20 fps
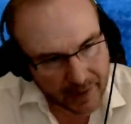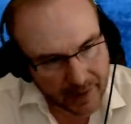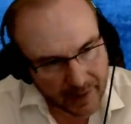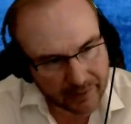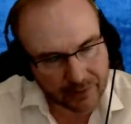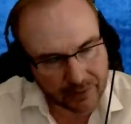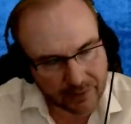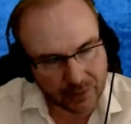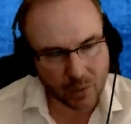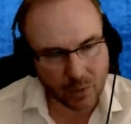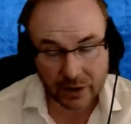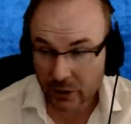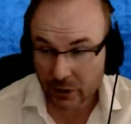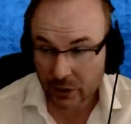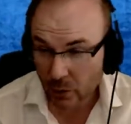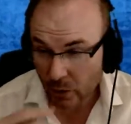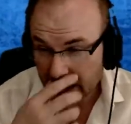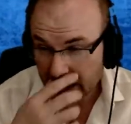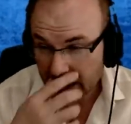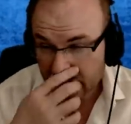Have you ever
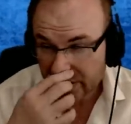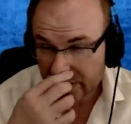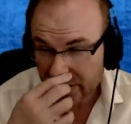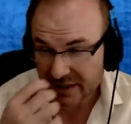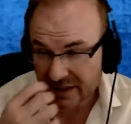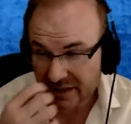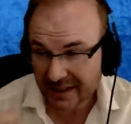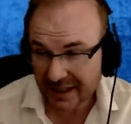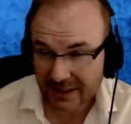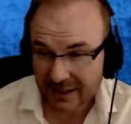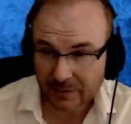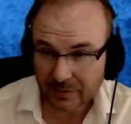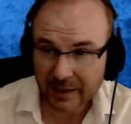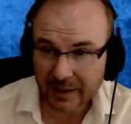wondered why Jesus needed to